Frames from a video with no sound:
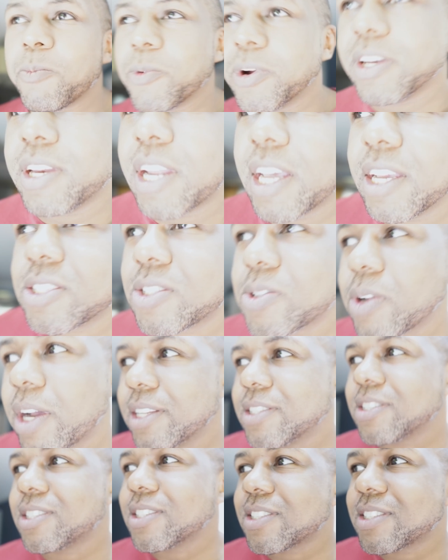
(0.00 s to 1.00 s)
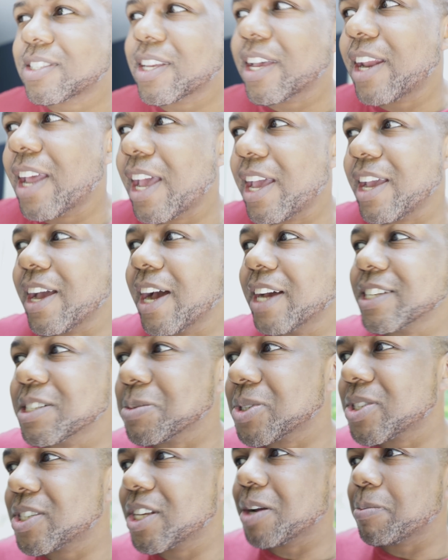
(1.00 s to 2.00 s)
one day, so I just said, hey guys,
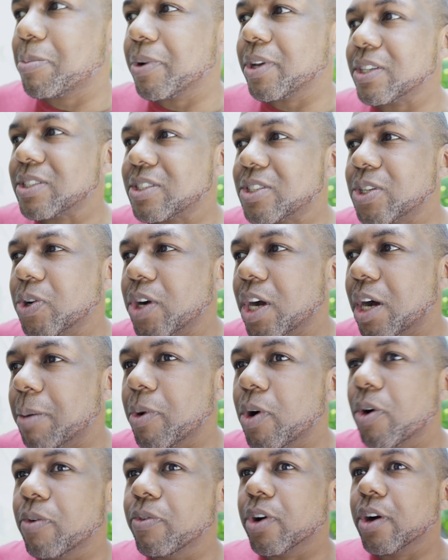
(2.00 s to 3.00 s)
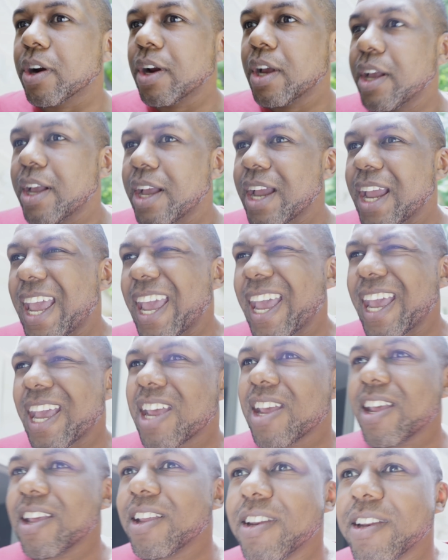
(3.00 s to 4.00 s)
I'm sick, but you can still come over,
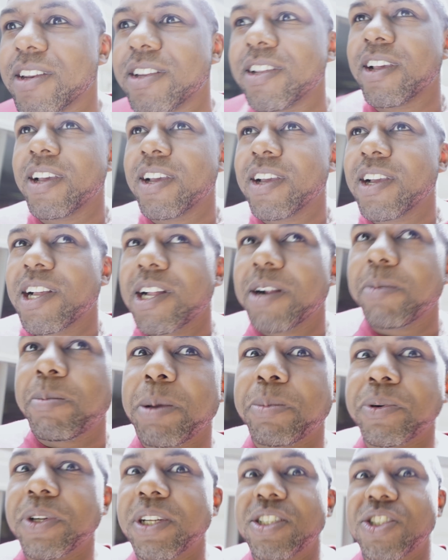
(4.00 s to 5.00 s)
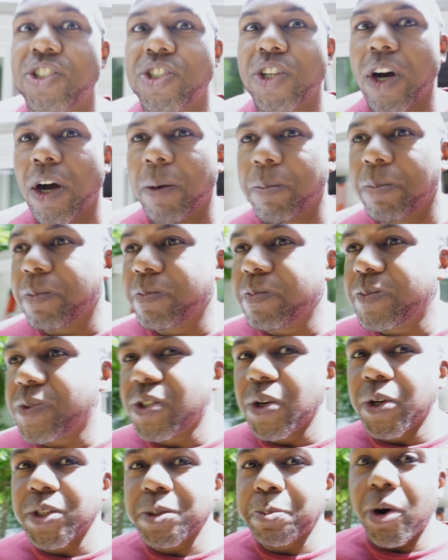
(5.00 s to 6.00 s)
and people didn't show up,
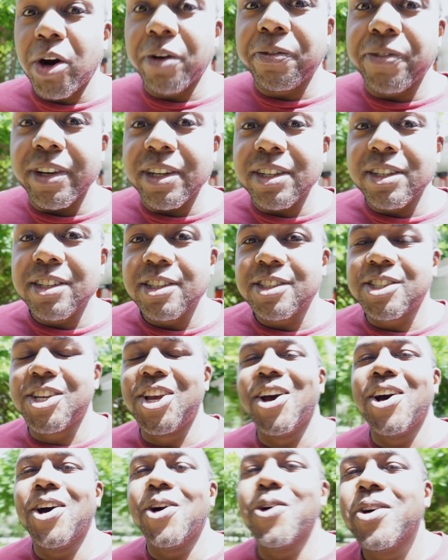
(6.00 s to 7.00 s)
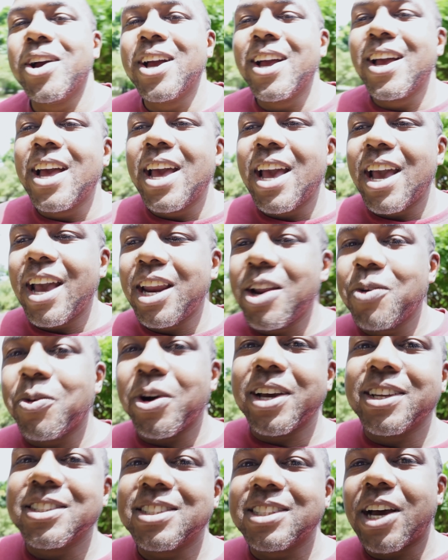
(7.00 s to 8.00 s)
so it was perfect. So
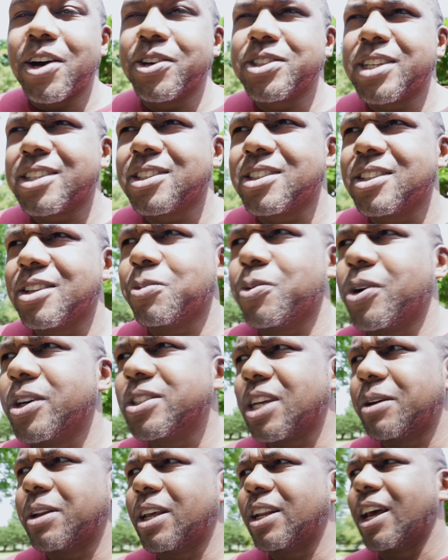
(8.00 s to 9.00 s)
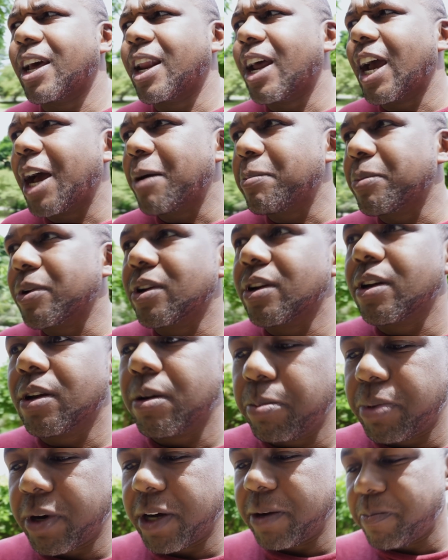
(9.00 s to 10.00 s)
anyways, that was actually the one time that happened.
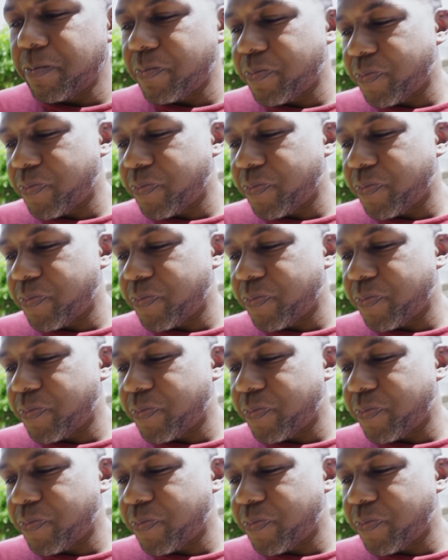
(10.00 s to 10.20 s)
But